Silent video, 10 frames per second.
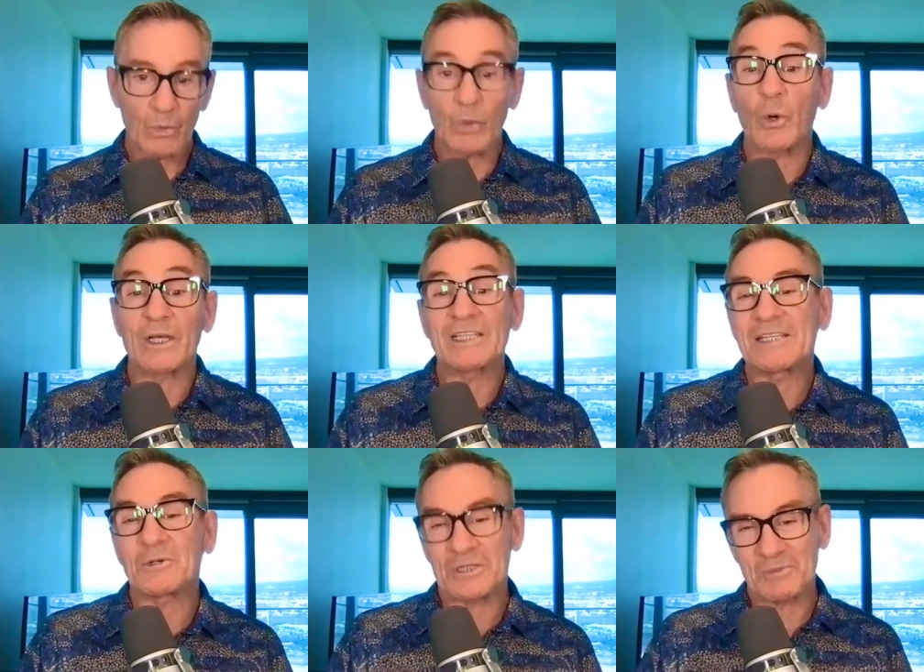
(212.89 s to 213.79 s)
We're going to
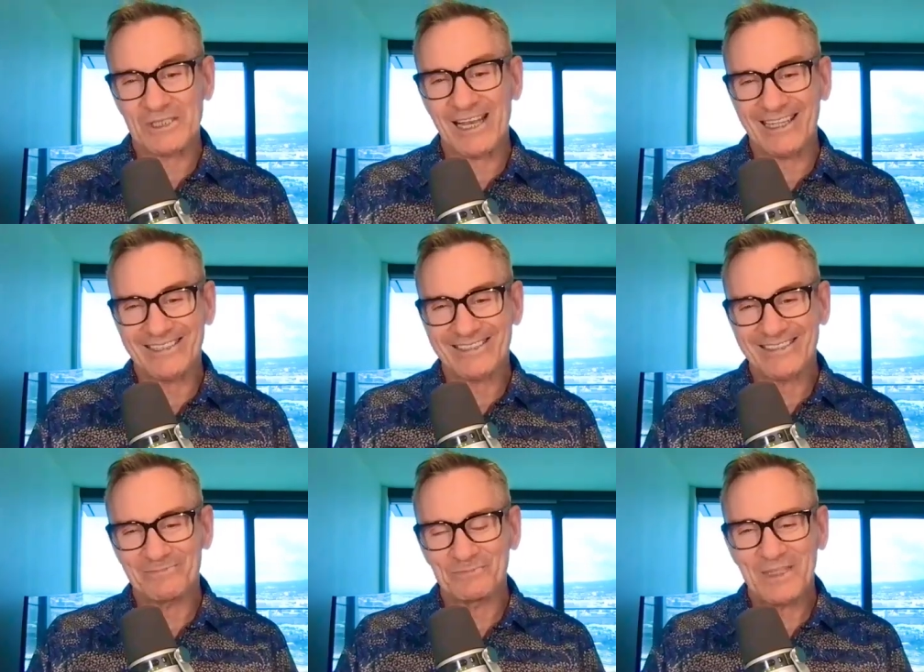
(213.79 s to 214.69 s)
see Christmas
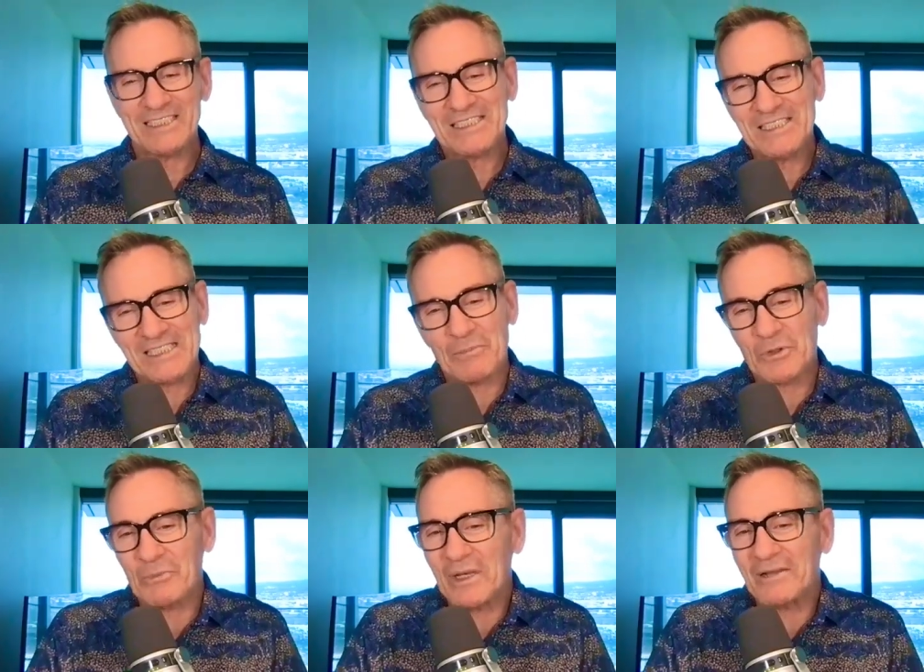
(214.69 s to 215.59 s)
lights. It's
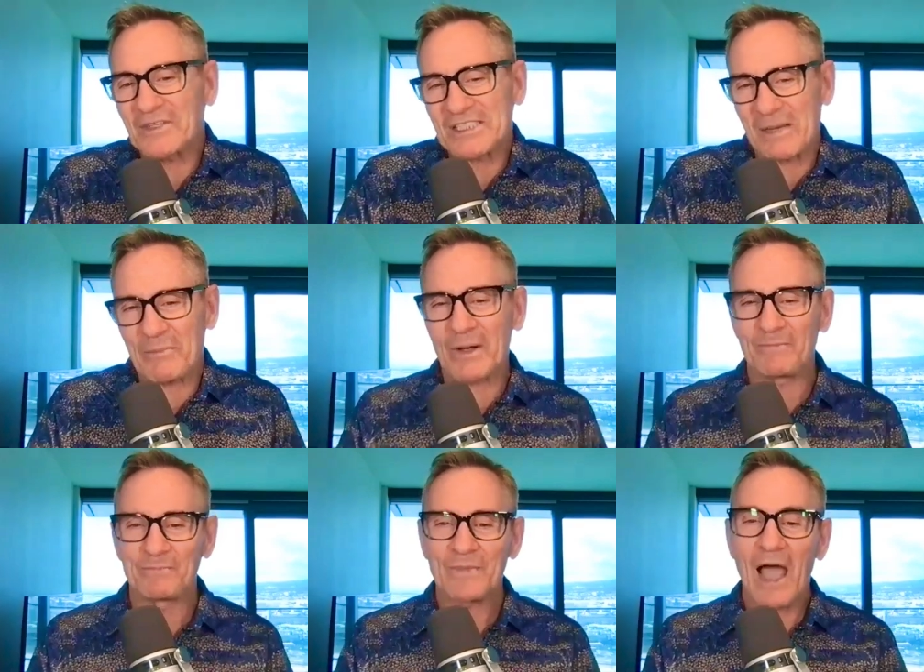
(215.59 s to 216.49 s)
December, the middle of December.
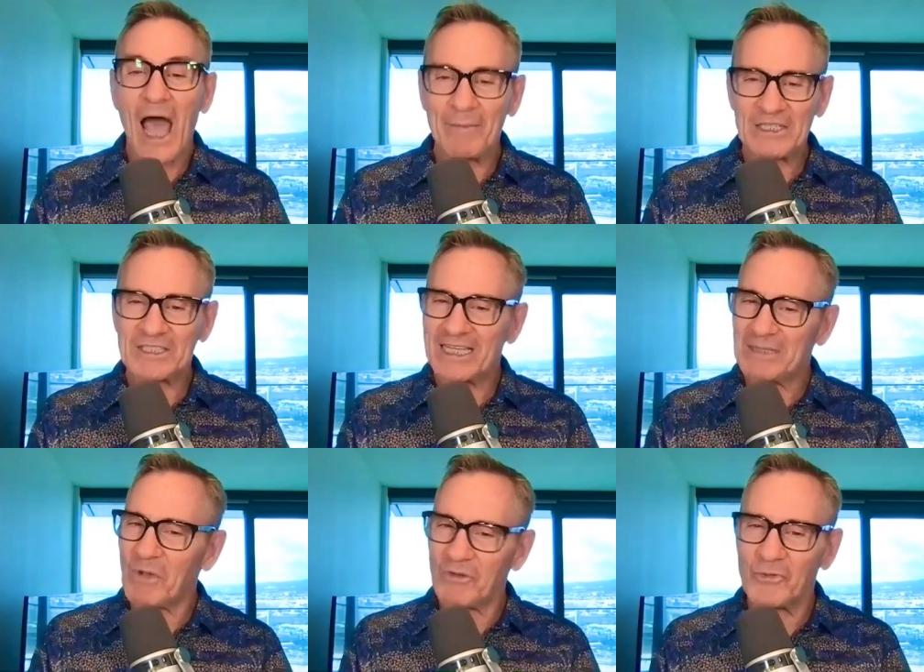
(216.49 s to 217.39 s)
I'm
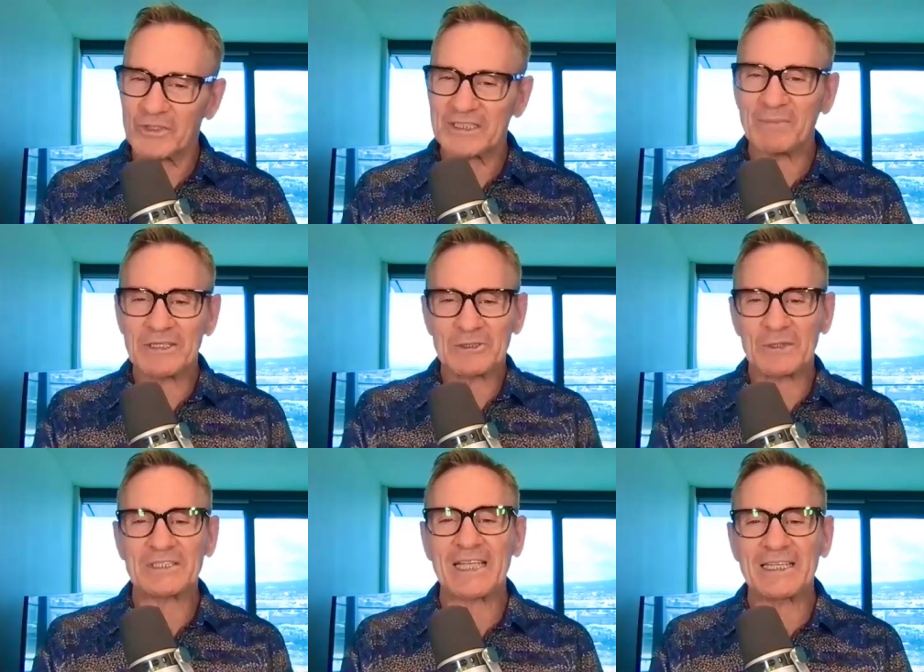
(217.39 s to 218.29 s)
excited. My 4 siblings are
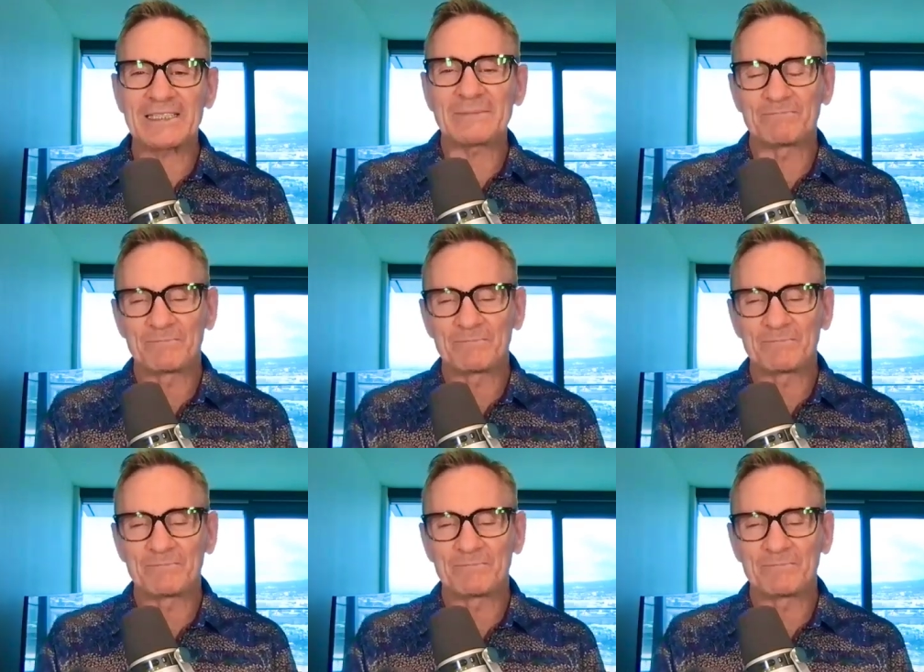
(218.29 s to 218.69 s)
excited.